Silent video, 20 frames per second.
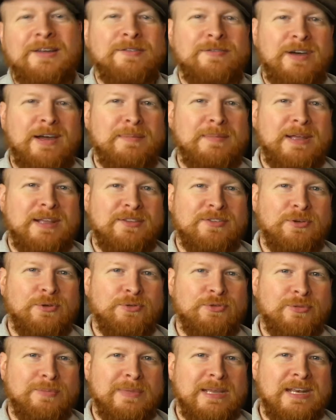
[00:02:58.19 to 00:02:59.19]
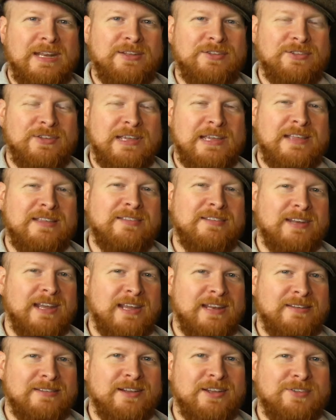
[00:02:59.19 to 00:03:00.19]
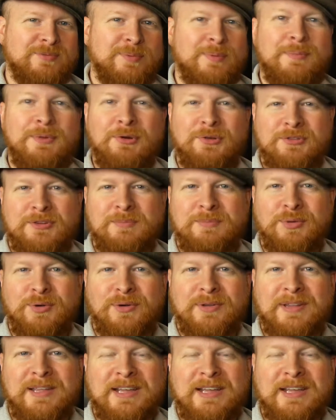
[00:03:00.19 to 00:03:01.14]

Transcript: Find me on social media so you can stay in touch. But most importantly,